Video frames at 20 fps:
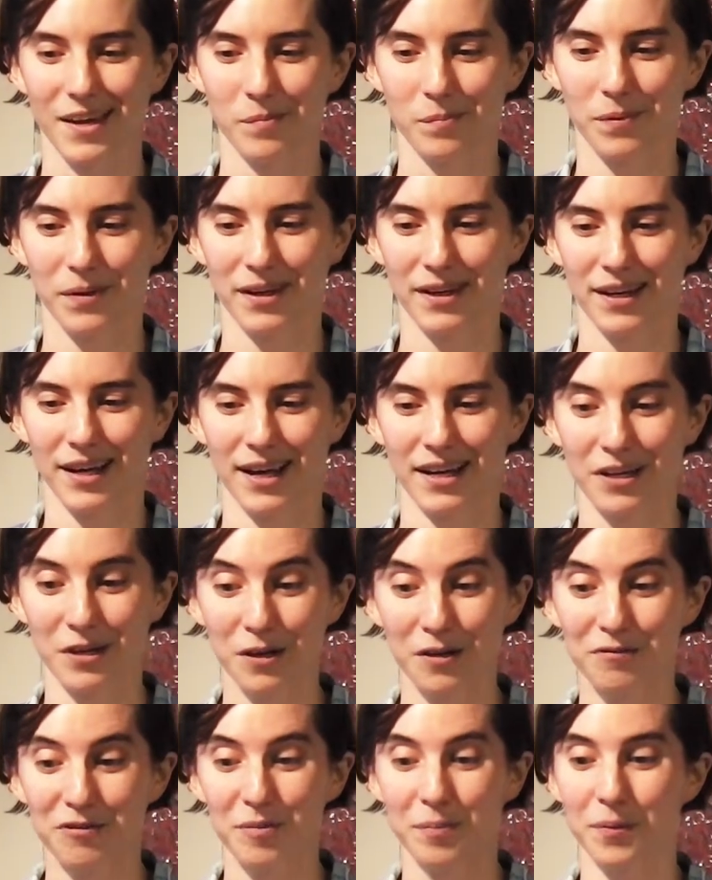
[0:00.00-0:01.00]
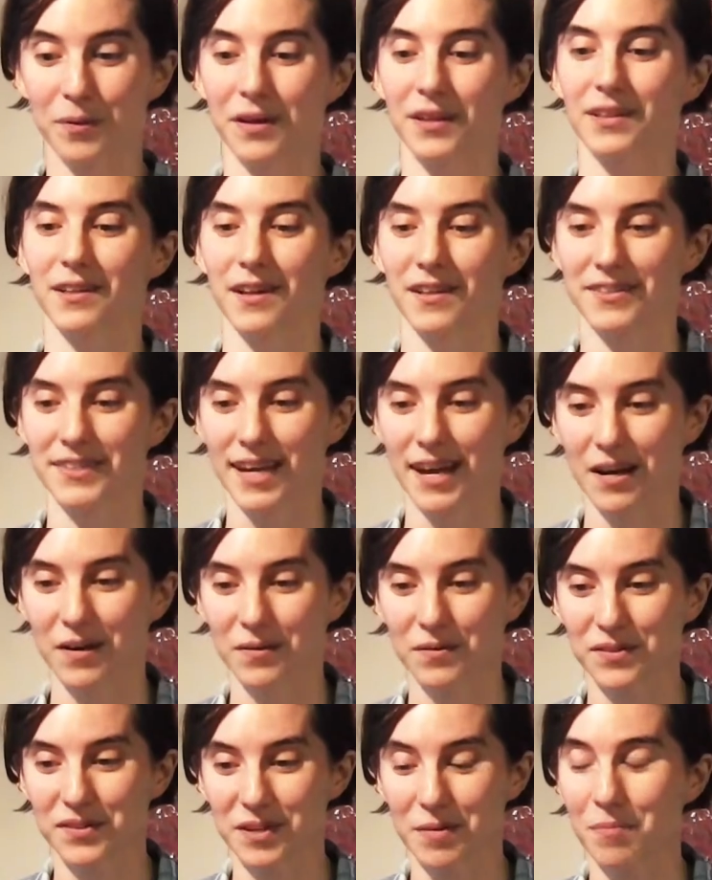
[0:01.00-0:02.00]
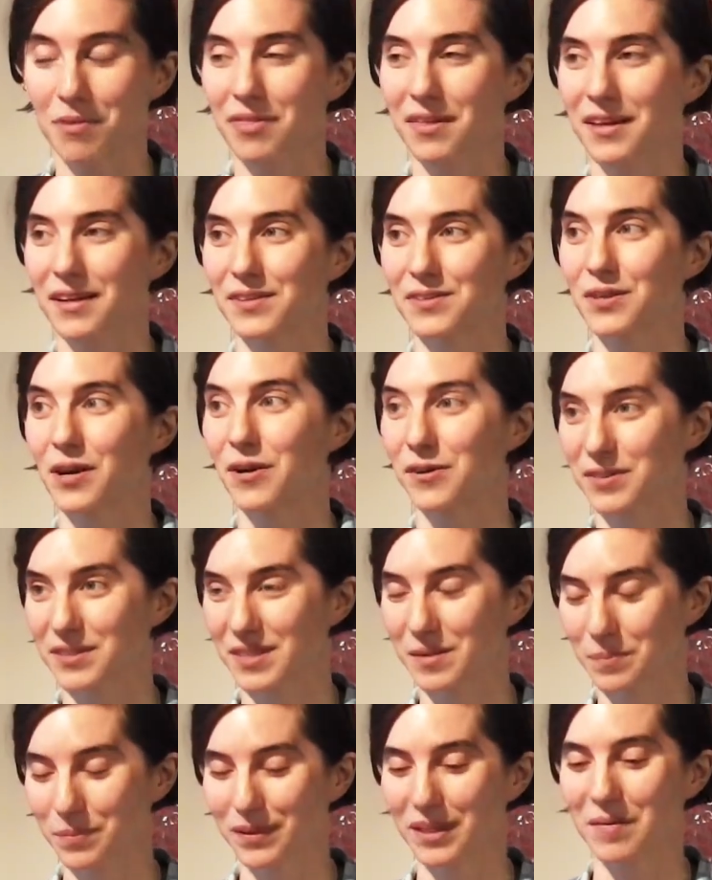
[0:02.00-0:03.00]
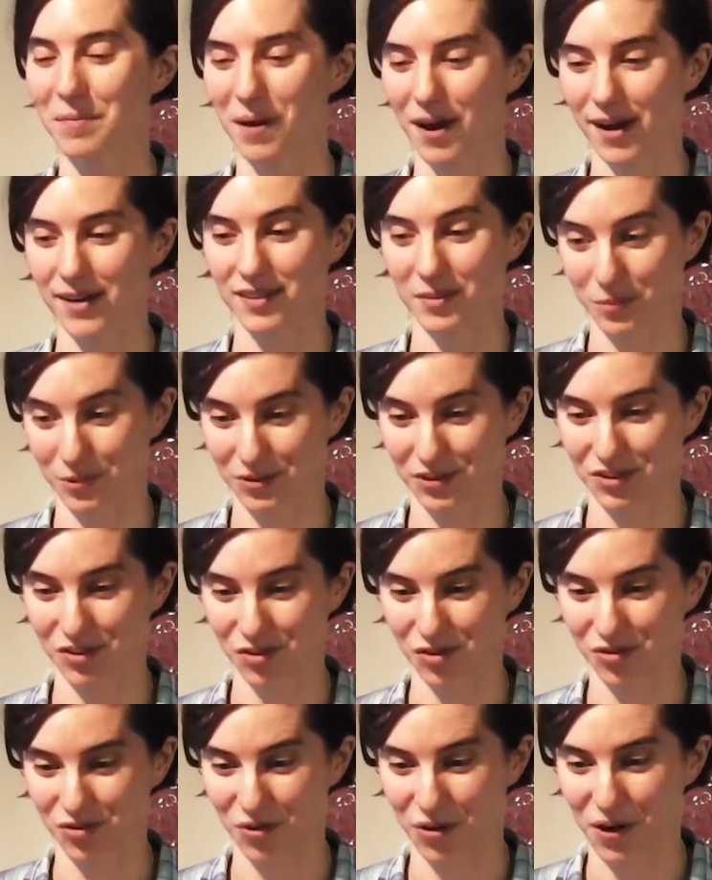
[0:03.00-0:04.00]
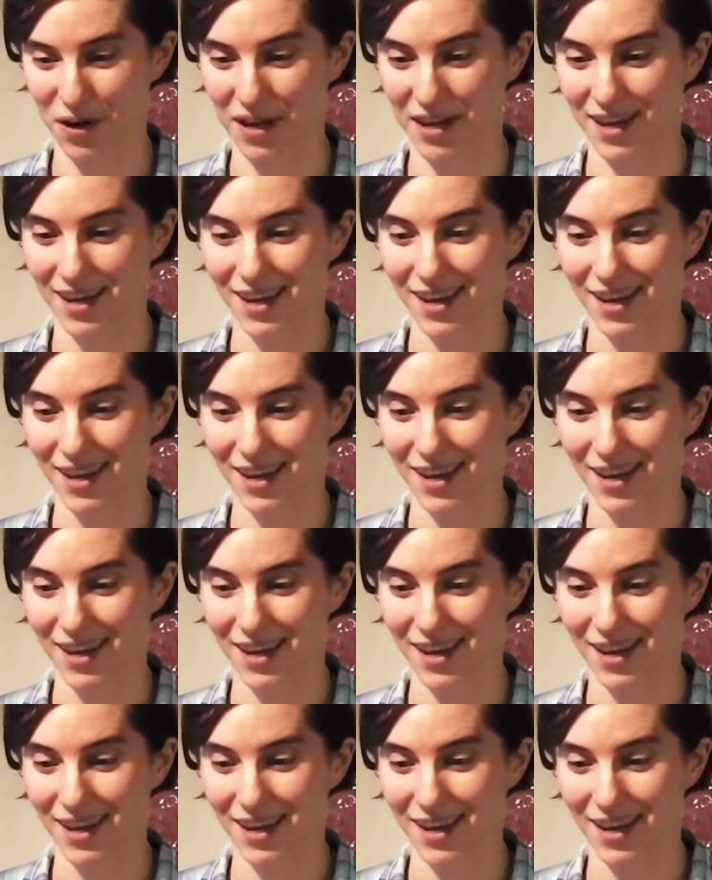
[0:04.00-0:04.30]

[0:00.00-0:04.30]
But I know if you boil it all down, some things are simply impossible to destroy.